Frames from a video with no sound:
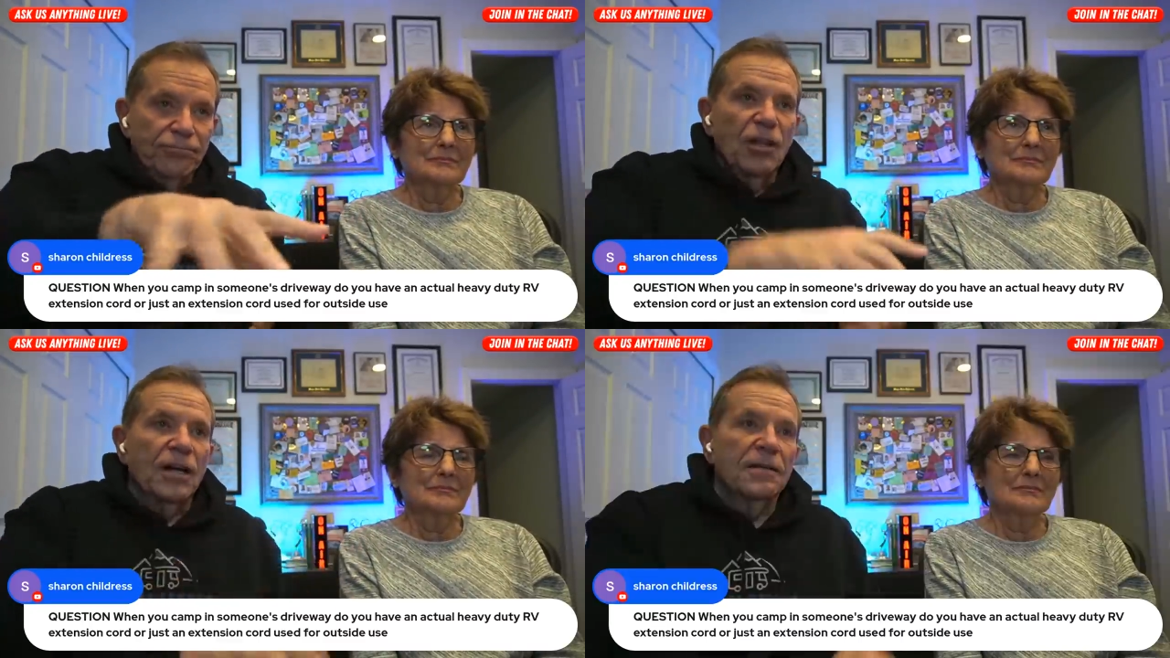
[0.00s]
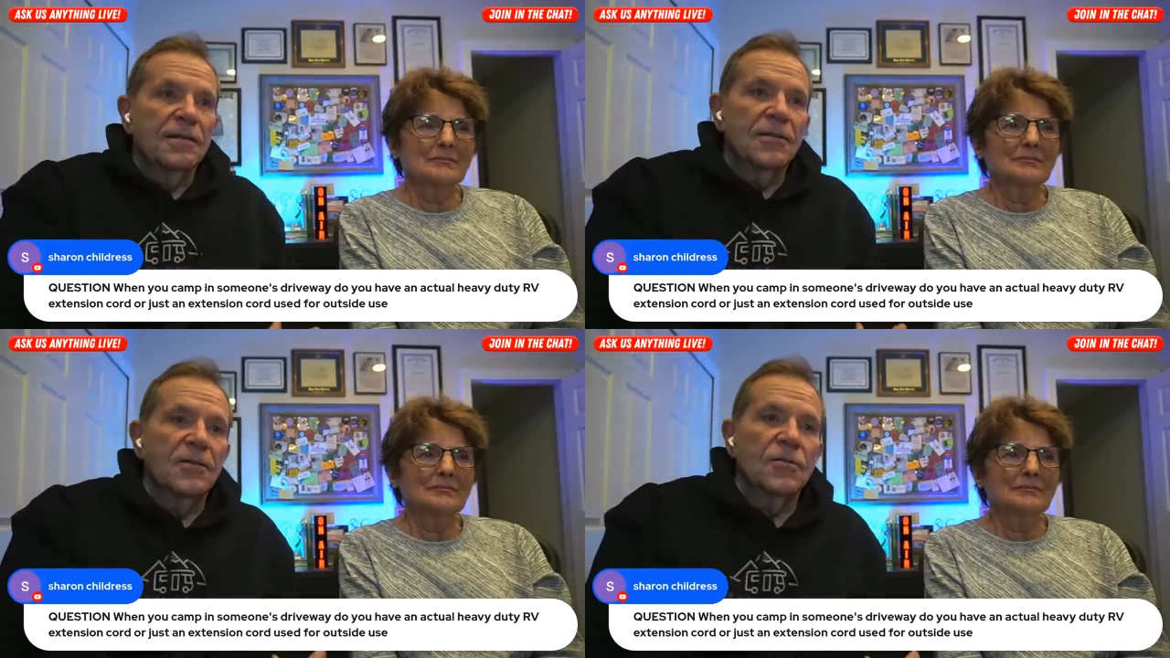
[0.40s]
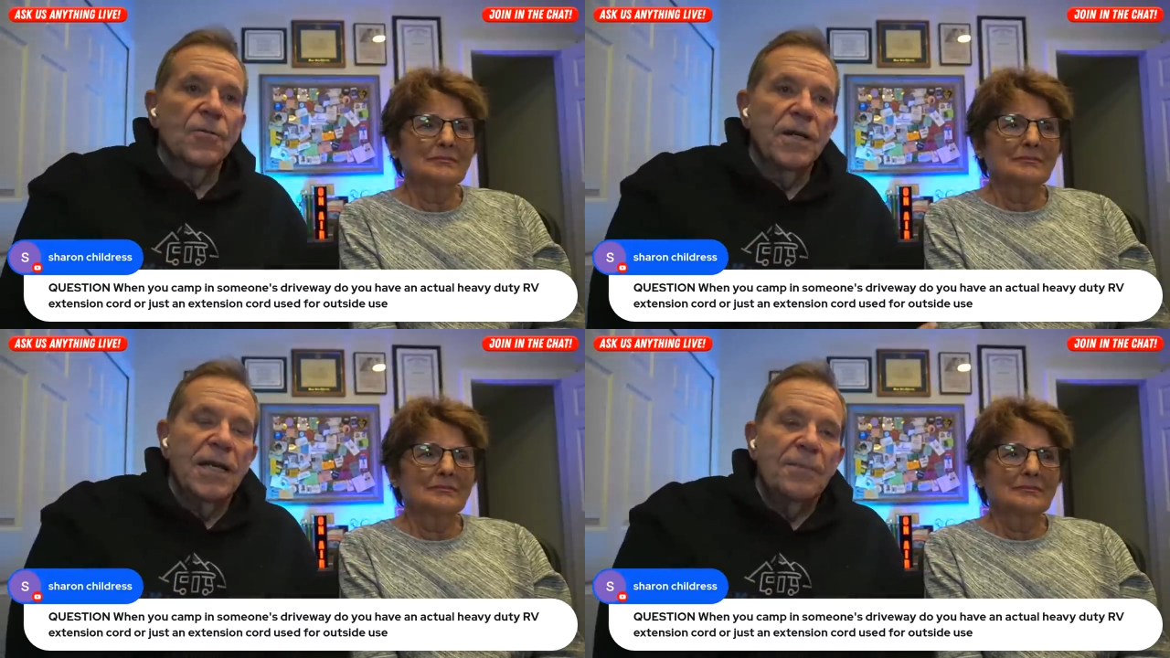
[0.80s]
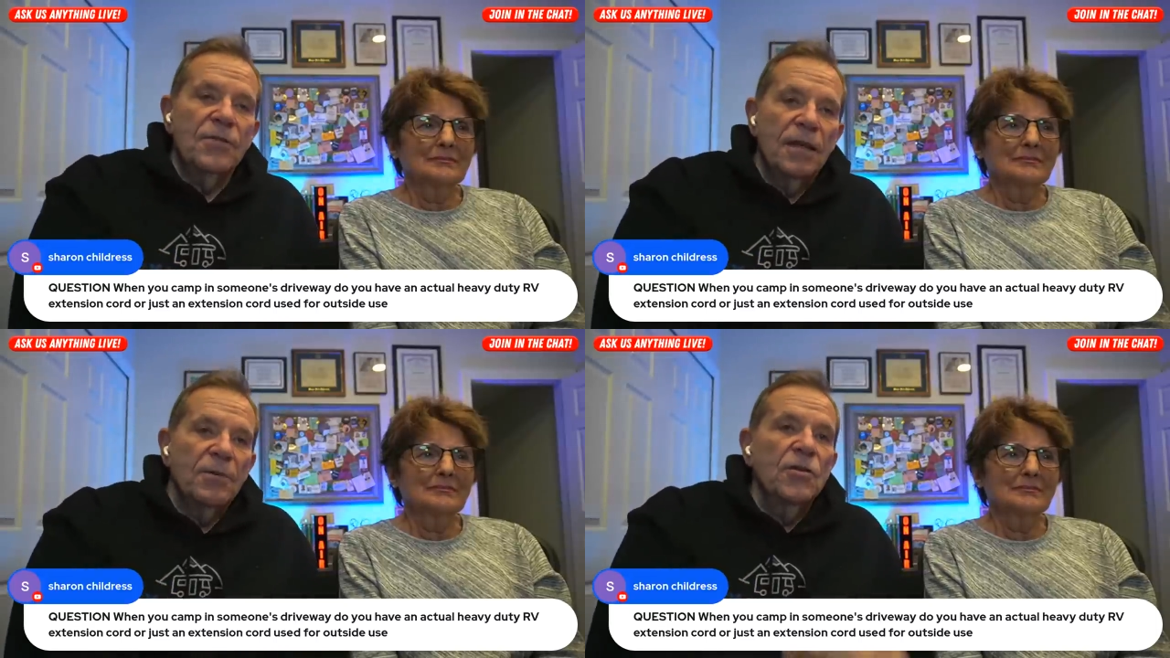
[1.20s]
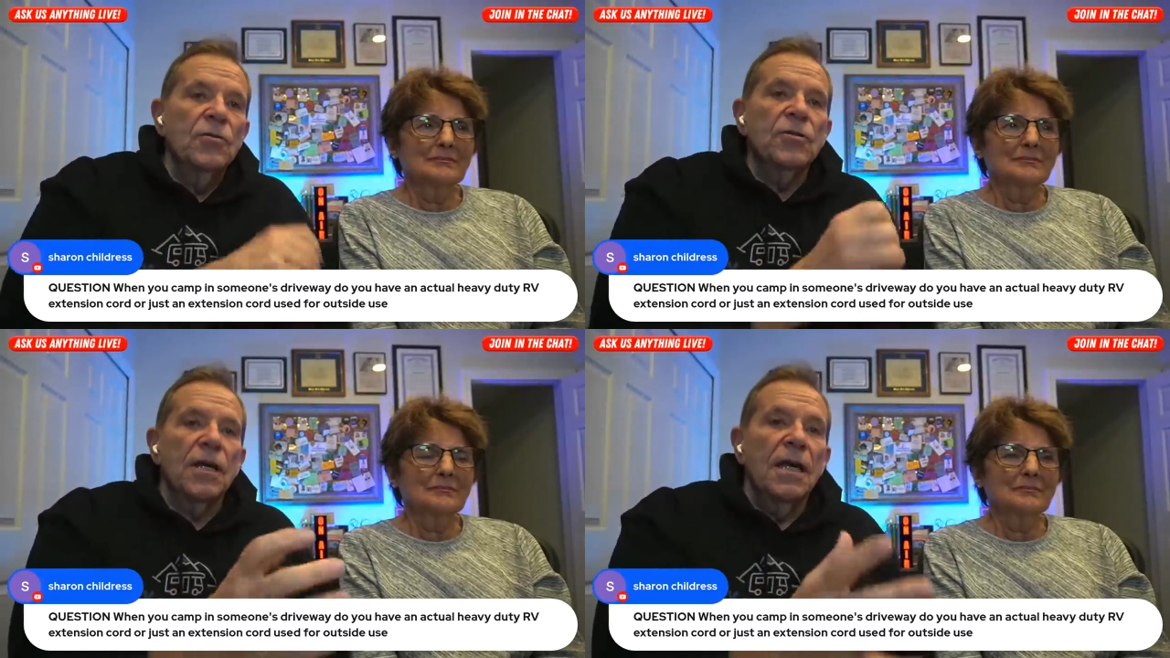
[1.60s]
Speaker 1: plug into the 20-amp thing. But
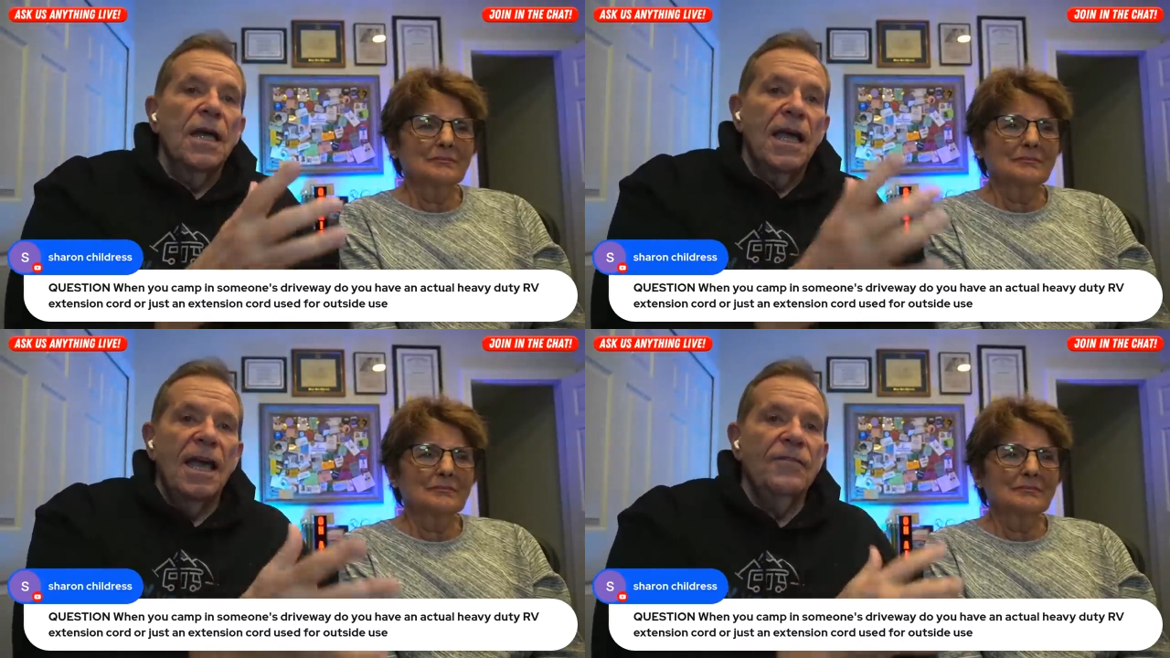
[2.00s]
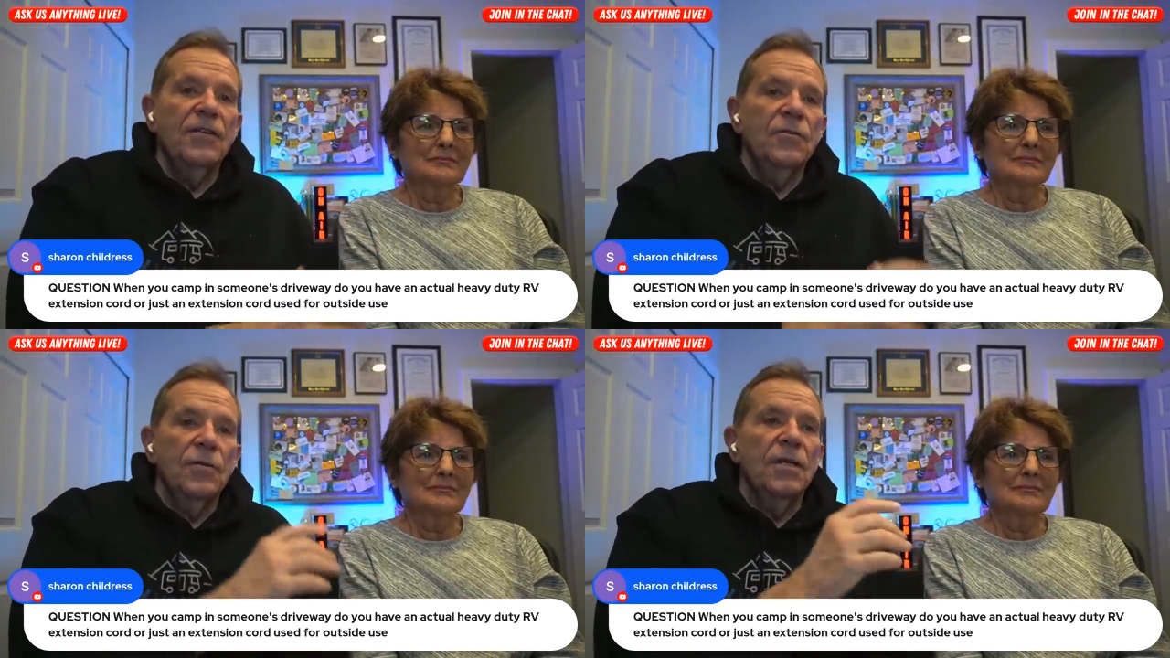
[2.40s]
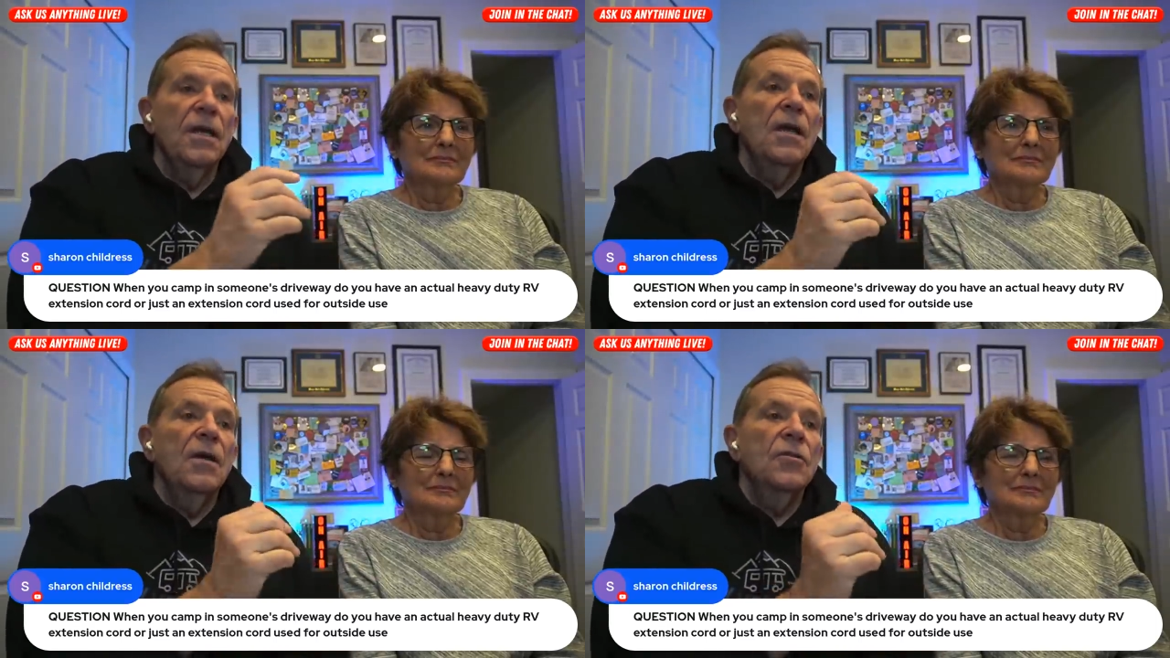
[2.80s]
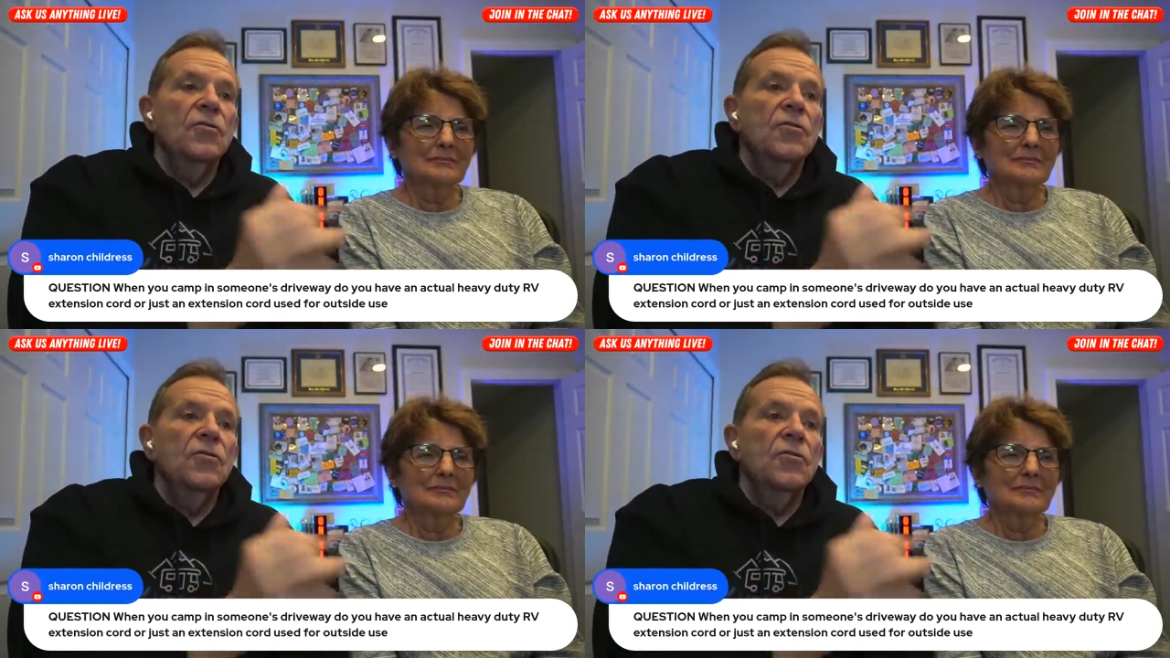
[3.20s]
use a heavy-duty